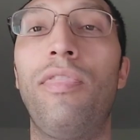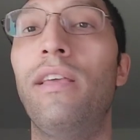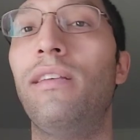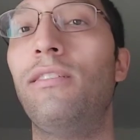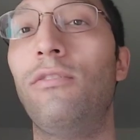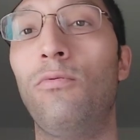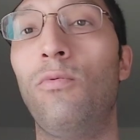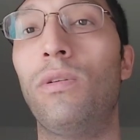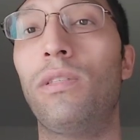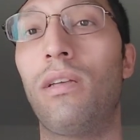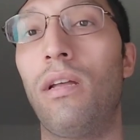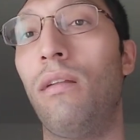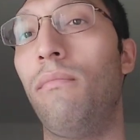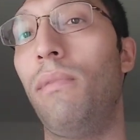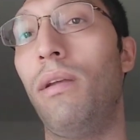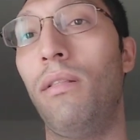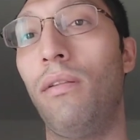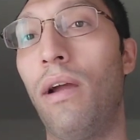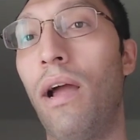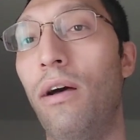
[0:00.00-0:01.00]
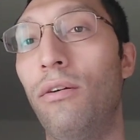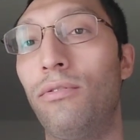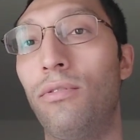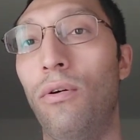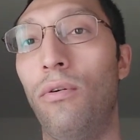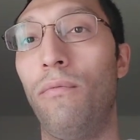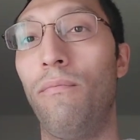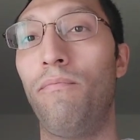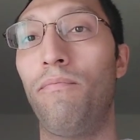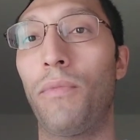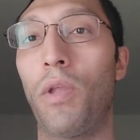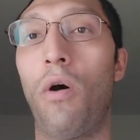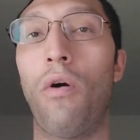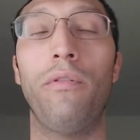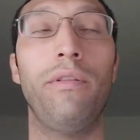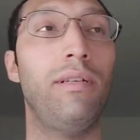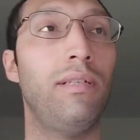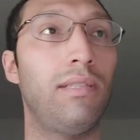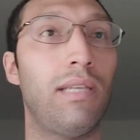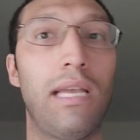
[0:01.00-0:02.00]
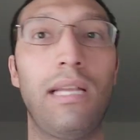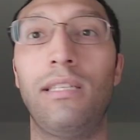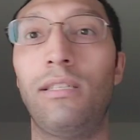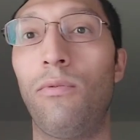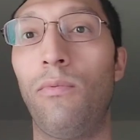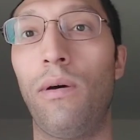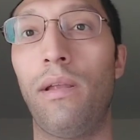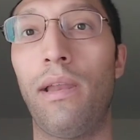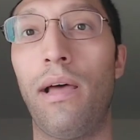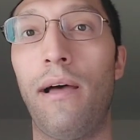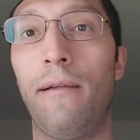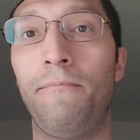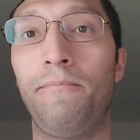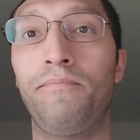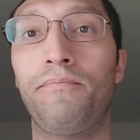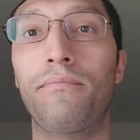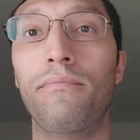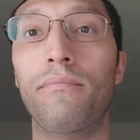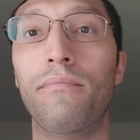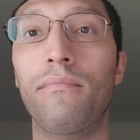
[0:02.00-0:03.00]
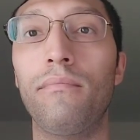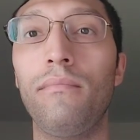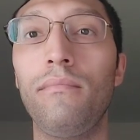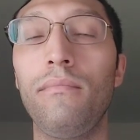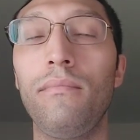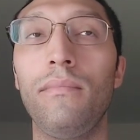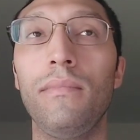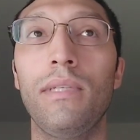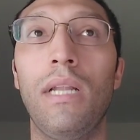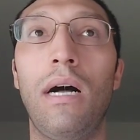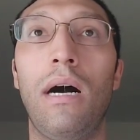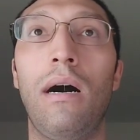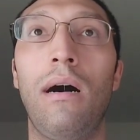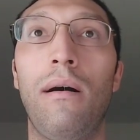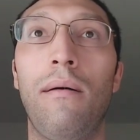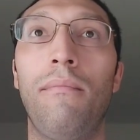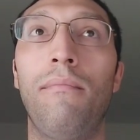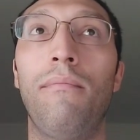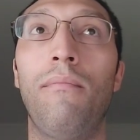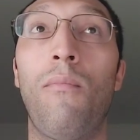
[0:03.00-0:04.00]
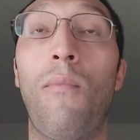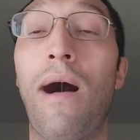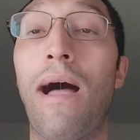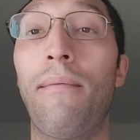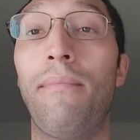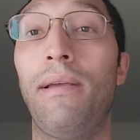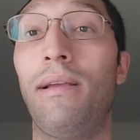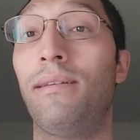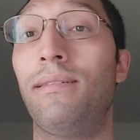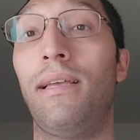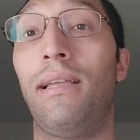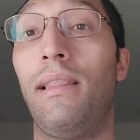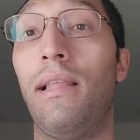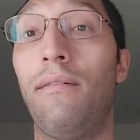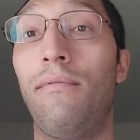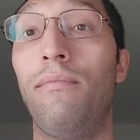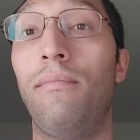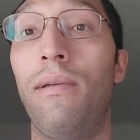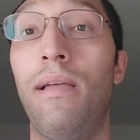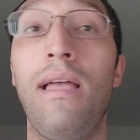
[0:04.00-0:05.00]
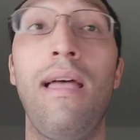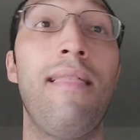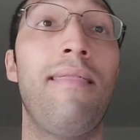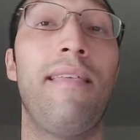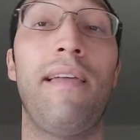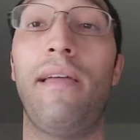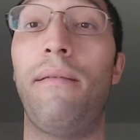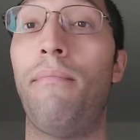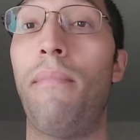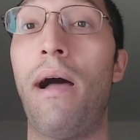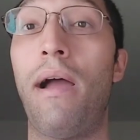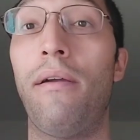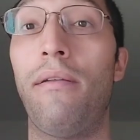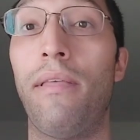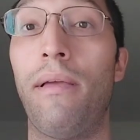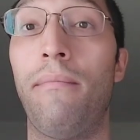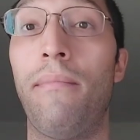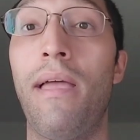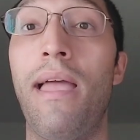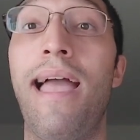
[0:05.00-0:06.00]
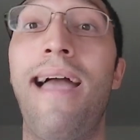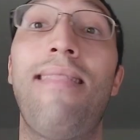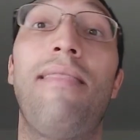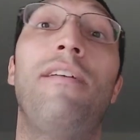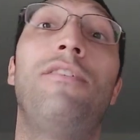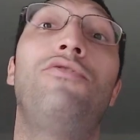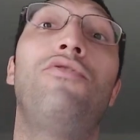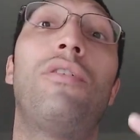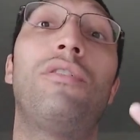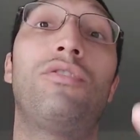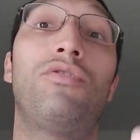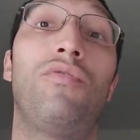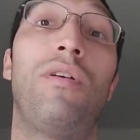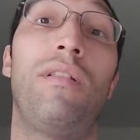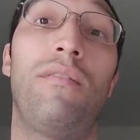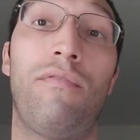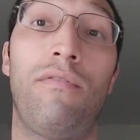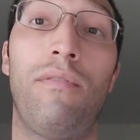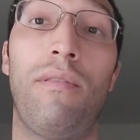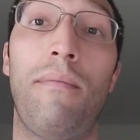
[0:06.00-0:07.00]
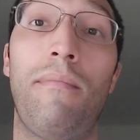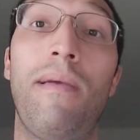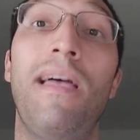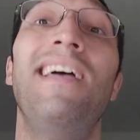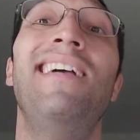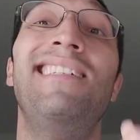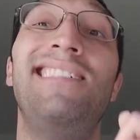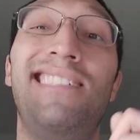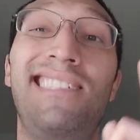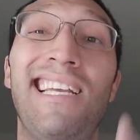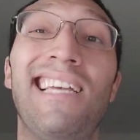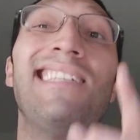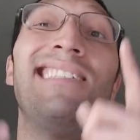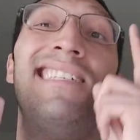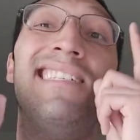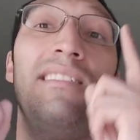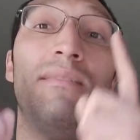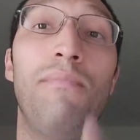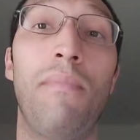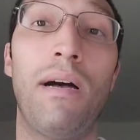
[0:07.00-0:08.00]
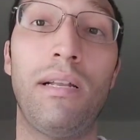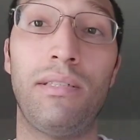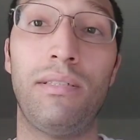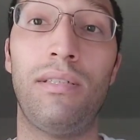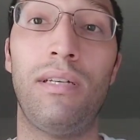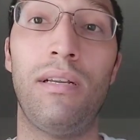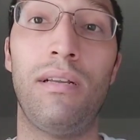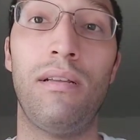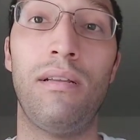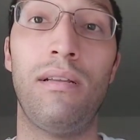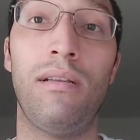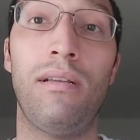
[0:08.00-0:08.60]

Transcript: This is what's gonna be in their household. All these saints and whatnot. Why? Because they love them, they admire them, and they draw strength from them just as much